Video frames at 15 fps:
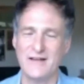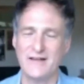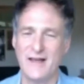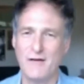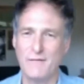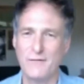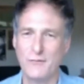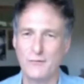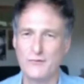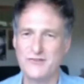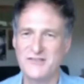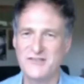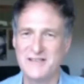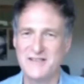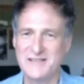
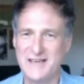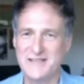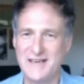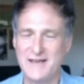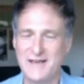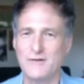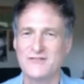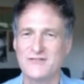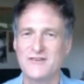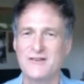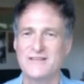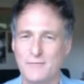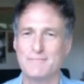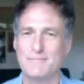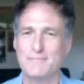L4G tea, which I
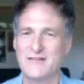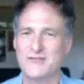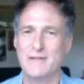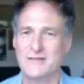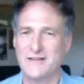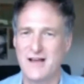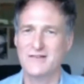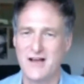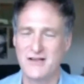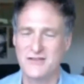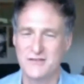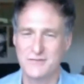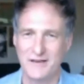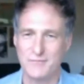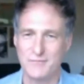did mention last
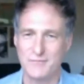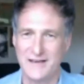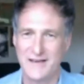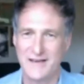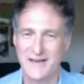week,